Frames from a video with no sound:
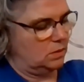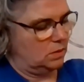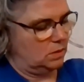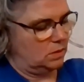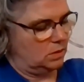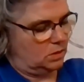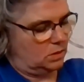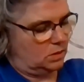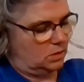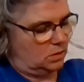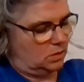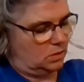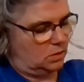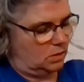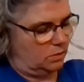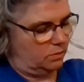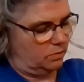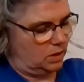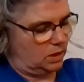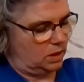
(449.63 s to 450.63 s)
This is
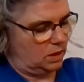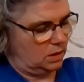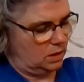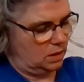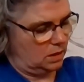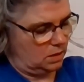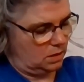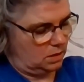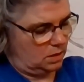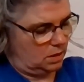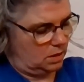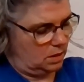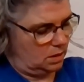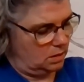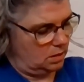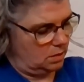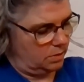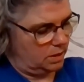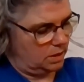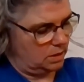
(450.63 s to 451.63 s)
something, I did that a
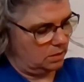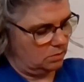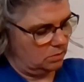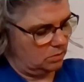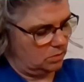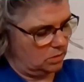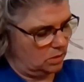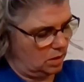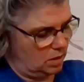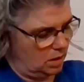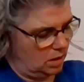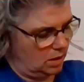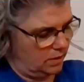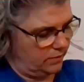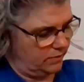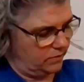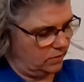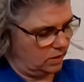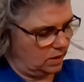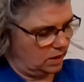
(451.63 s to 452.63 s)
little bit
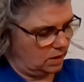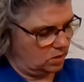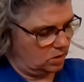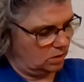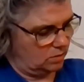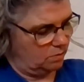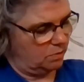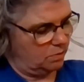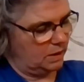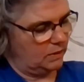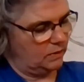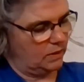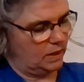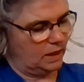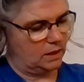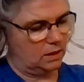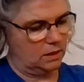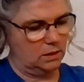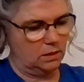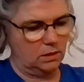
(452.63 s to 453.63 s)
off. Okay, I should bend
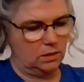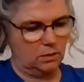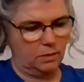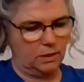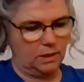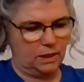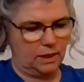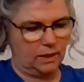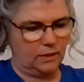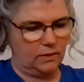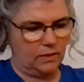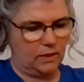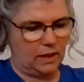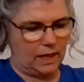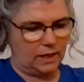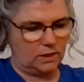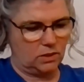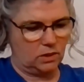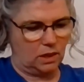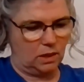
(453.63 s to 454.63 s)
that a little bit like
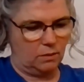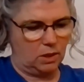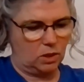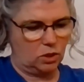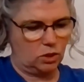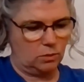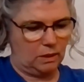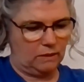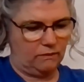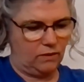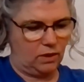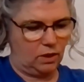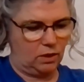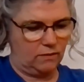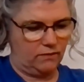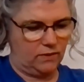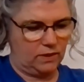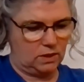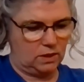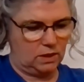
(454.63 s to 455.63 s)
that so I can make sure my
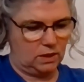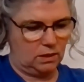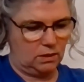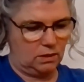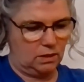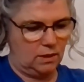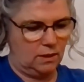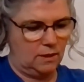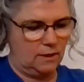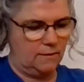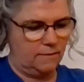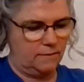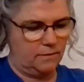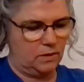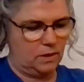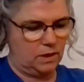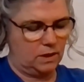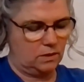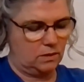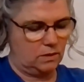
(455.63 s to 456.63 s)
finger fits in there.
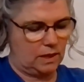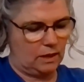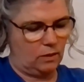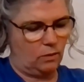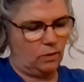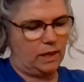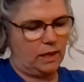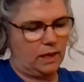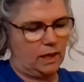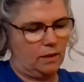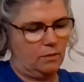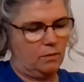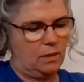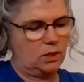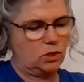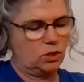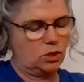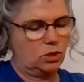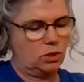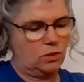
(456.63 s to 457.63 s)
Right, so that way I can
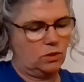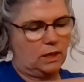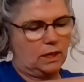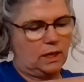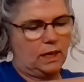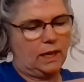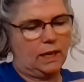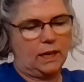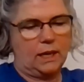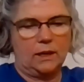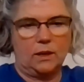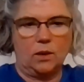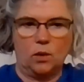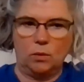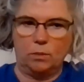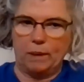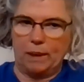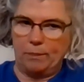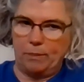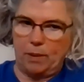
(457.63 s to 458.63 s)
make sure that I can
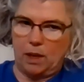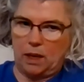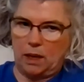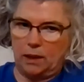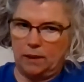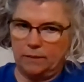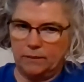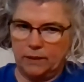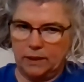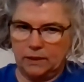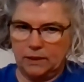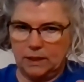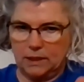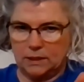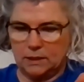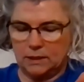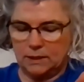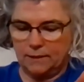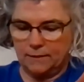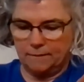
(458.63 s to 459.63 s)
hold my paw like
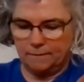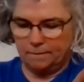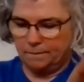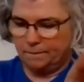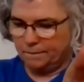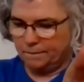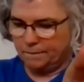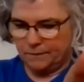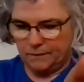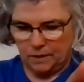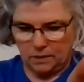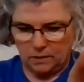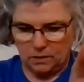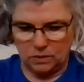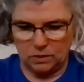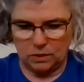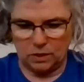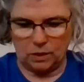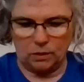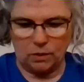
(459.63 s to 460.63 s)
this. Right,
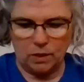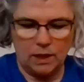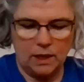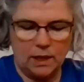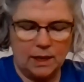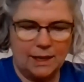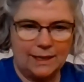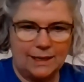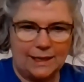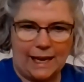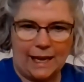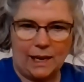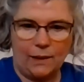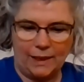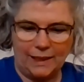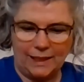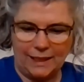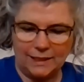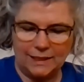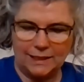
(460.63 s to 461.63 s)
so now
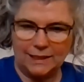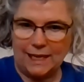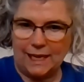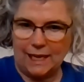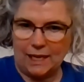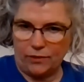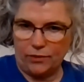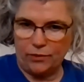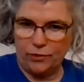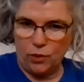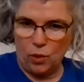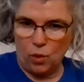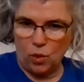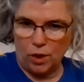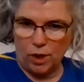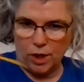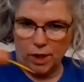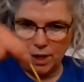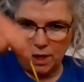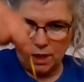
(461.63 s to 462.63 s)
I need to take a
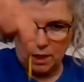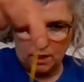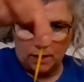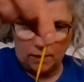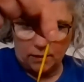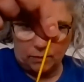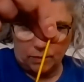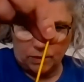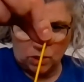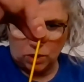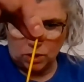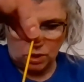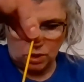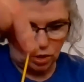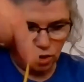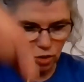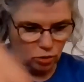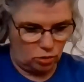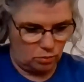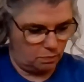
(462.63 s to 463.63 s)
thorn, which is a
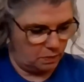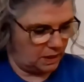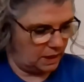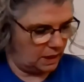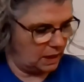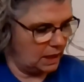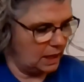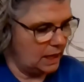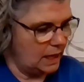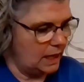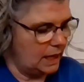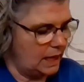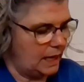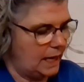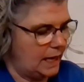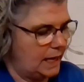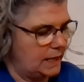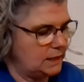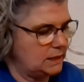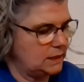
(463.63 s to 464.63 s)
toothpick,
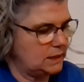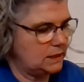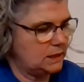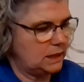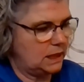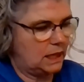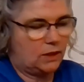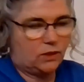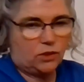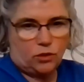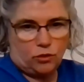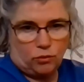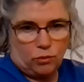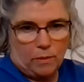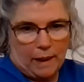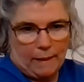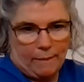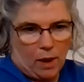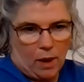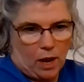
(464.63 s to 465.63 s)
and stick it through
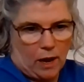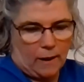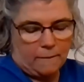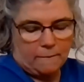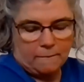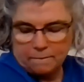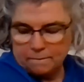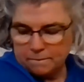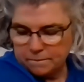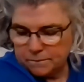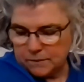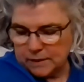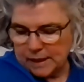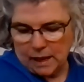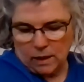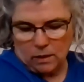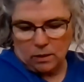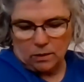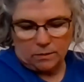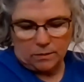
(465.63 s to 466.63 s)
my paw.
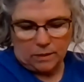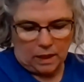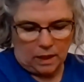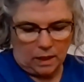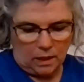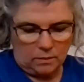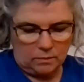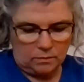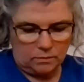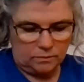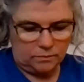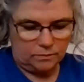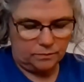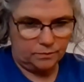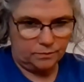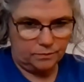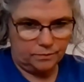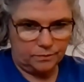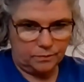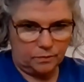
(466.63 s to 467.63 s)
Now,
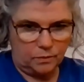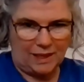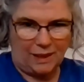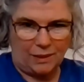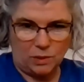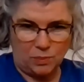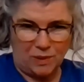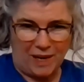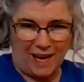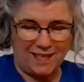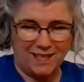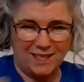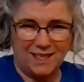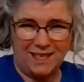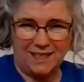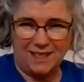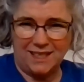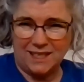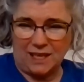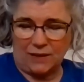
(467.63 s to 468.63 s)
when I was
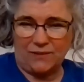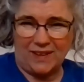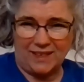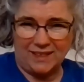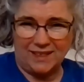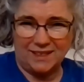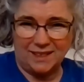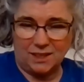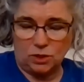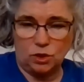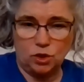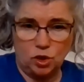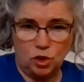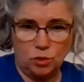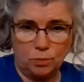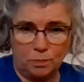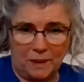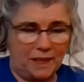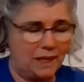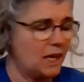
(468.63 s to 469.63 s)
practicing this, I found out that the
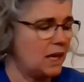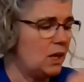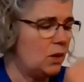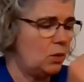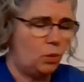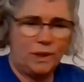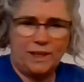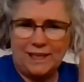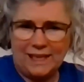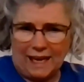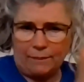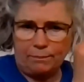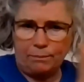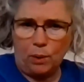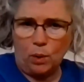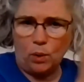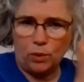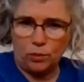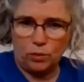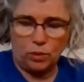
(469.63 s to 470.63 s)
toothpick would not
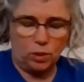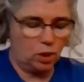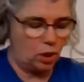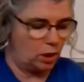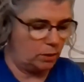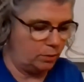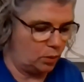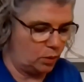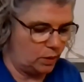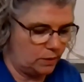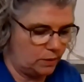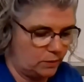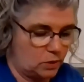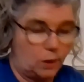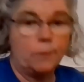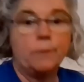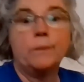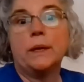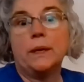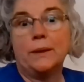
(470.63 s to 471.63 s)
poke through the cardboard.
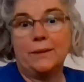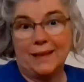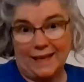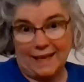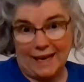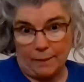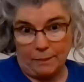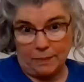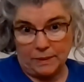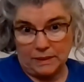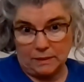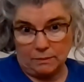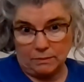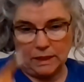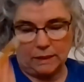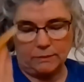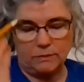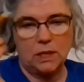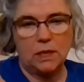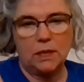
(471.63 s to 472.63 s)
So that happens
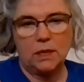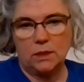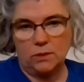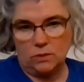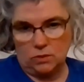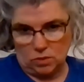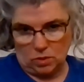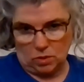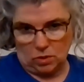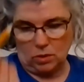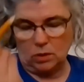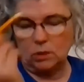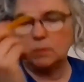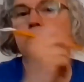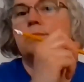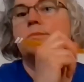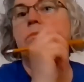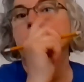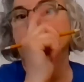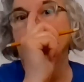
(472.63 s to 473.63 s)
sometimes.
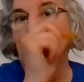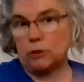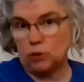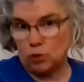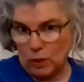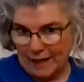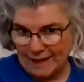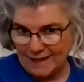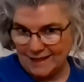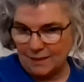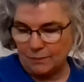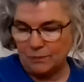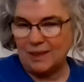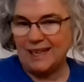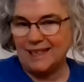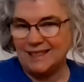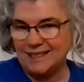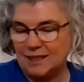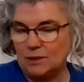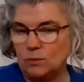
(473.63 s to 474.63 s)
So I tried
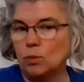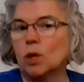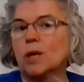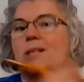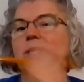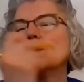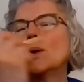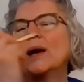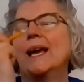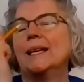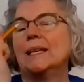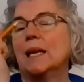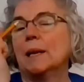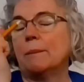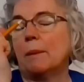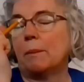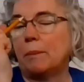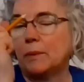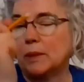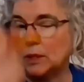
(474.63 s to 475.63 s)
something, it didn't work, so I had to
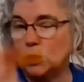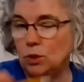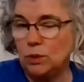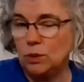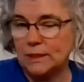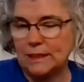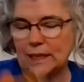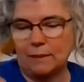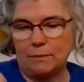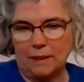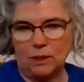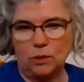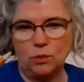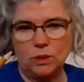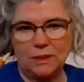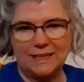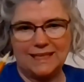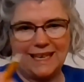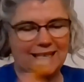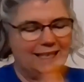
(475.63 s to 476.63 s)
come up with a new design. My new
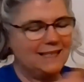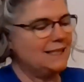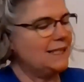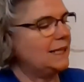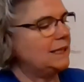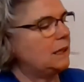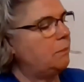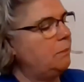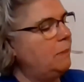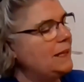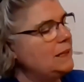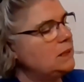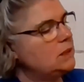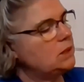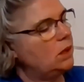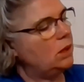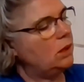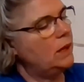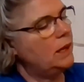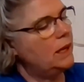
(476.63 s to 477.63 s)
design is take the
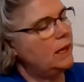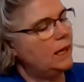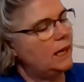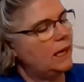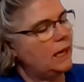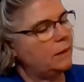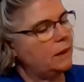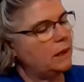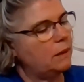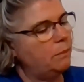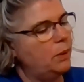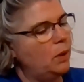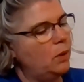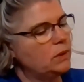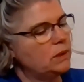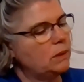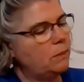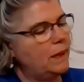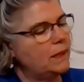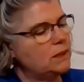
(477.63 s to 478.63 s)
pencil, and I'm going to
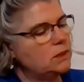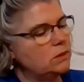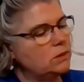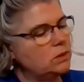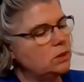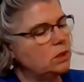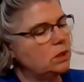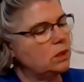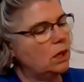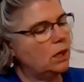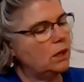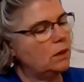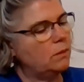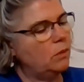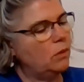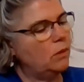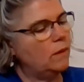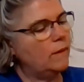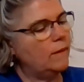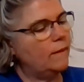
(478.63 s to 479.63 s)
poke the pencil into the
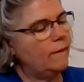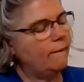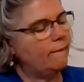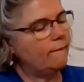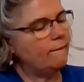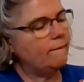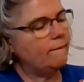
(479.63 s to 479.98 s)
cardboard.